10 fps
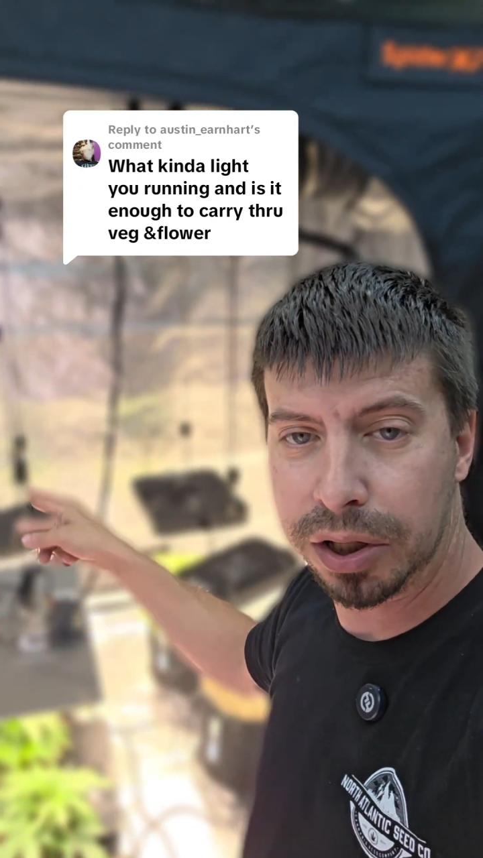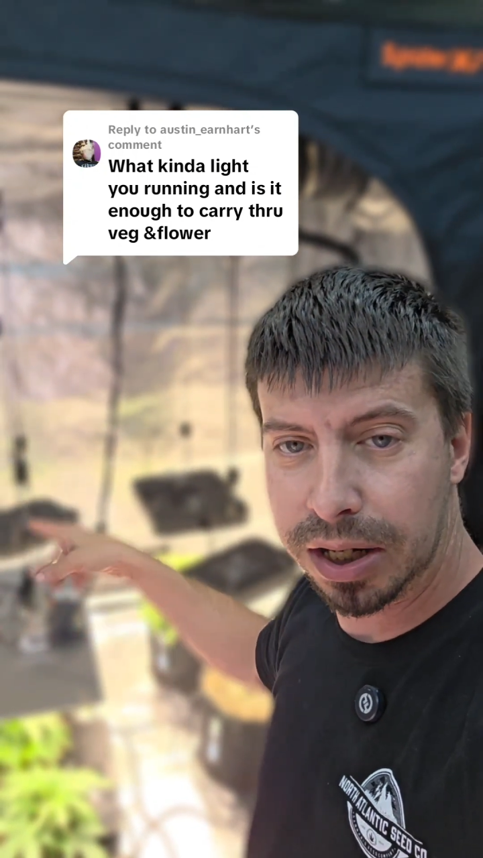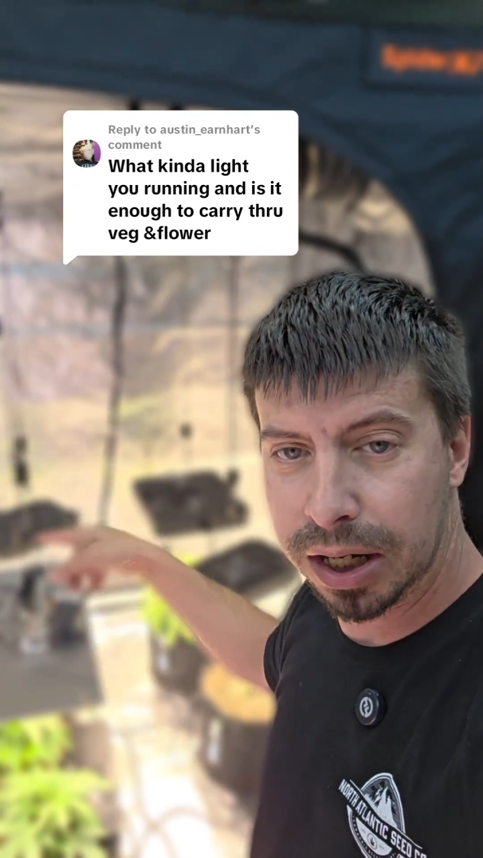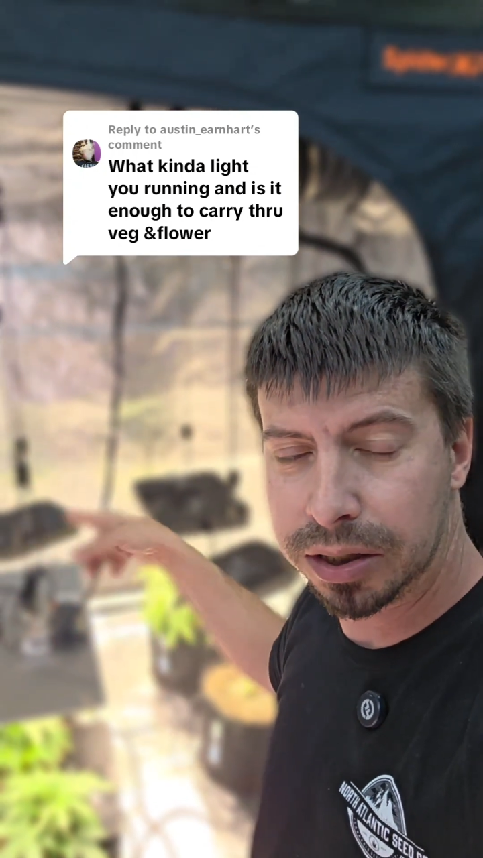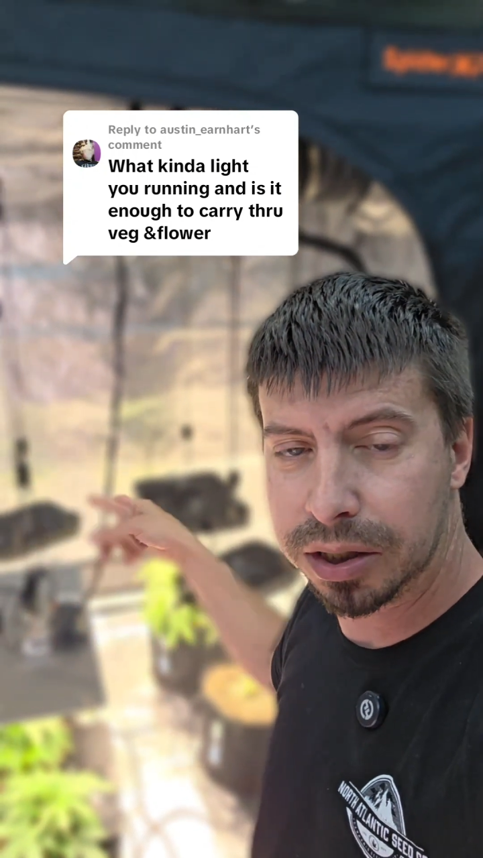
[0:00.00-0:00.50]
to the
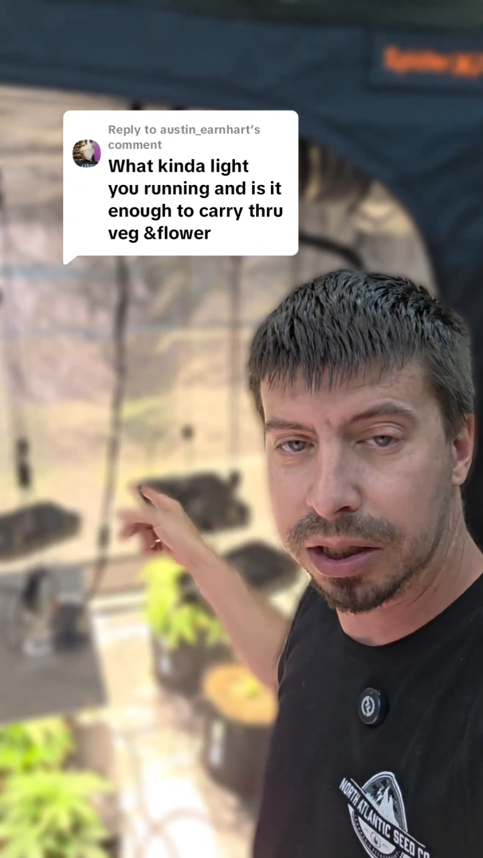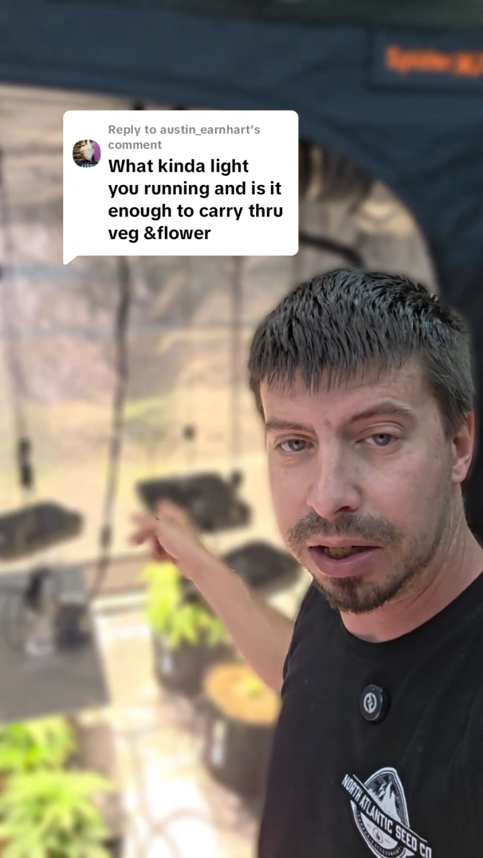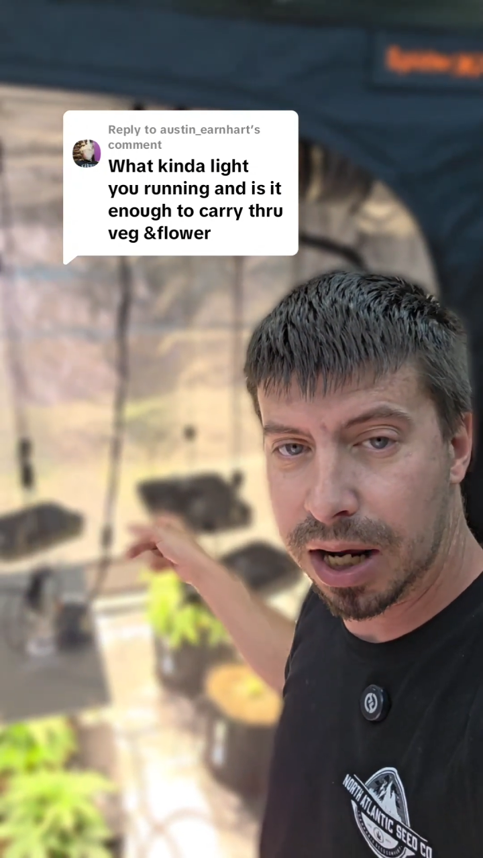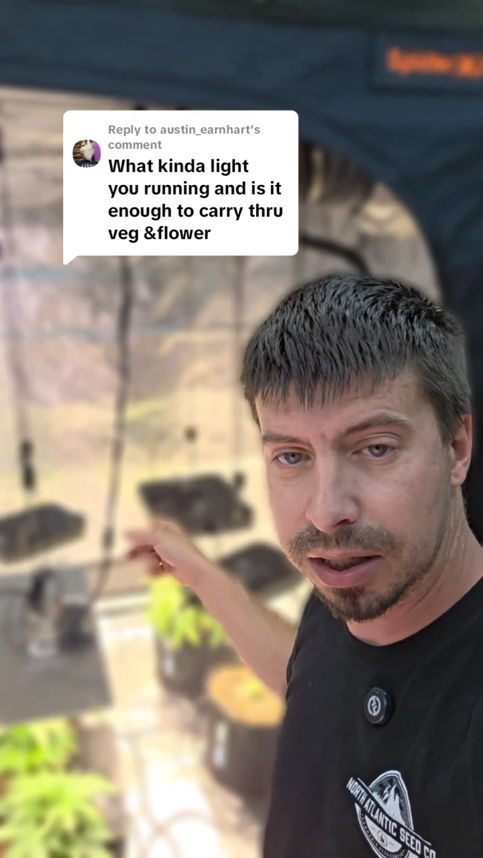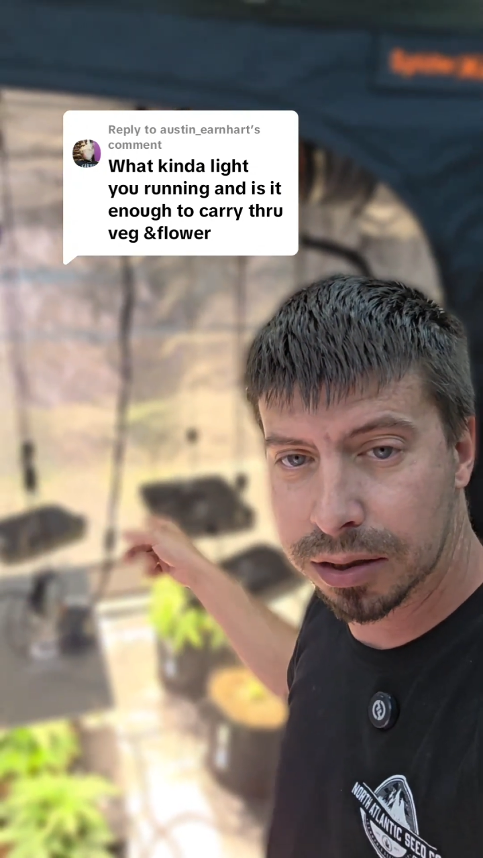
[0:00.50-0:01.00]
next to
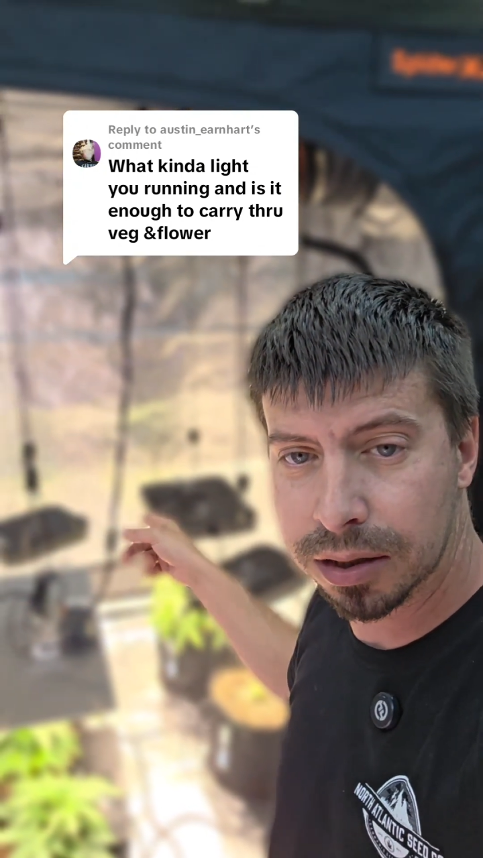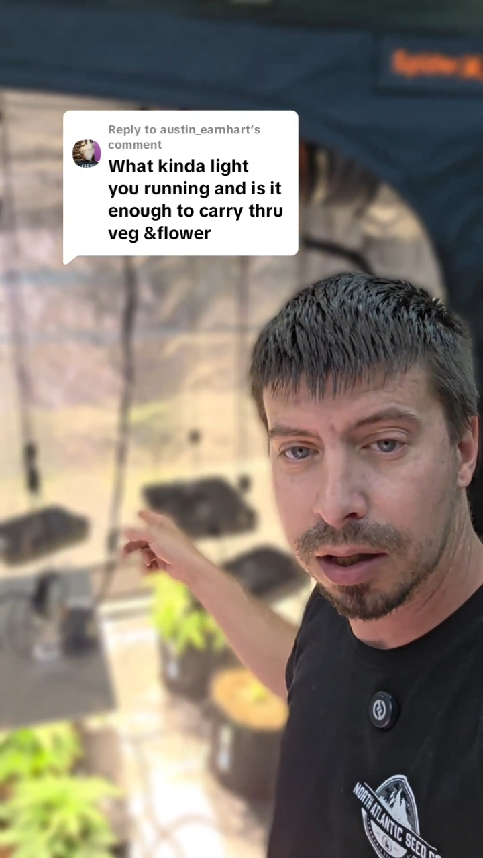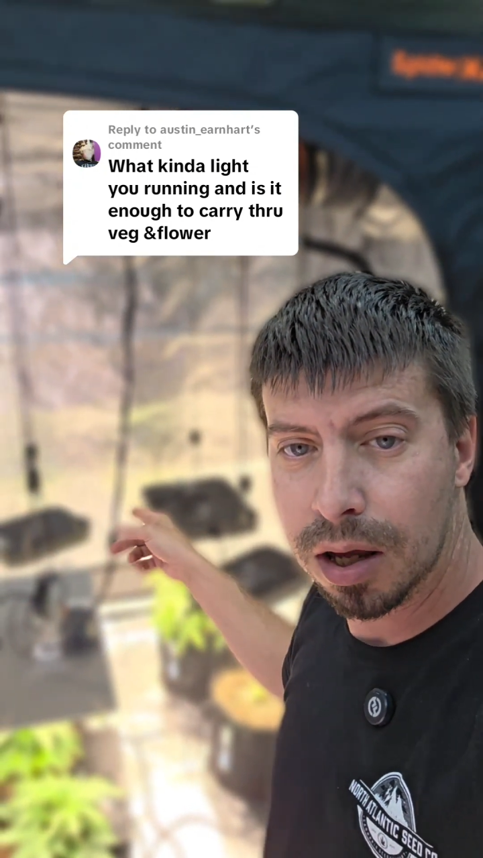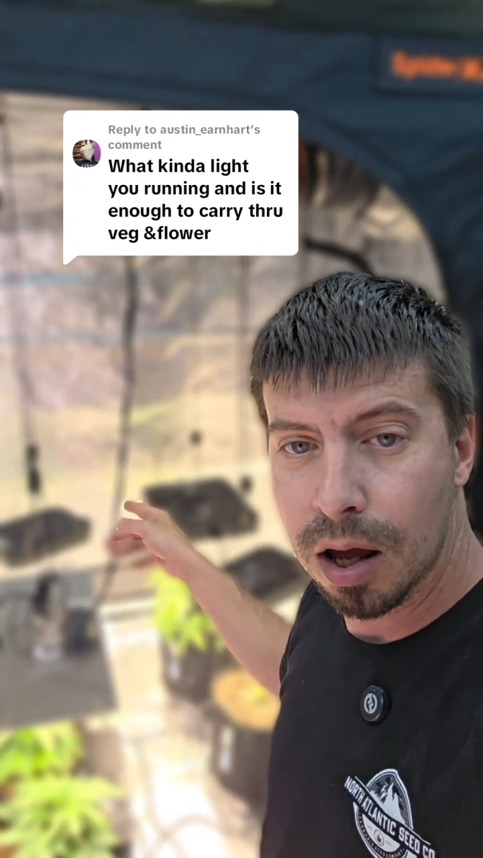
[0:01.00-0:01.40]
the next.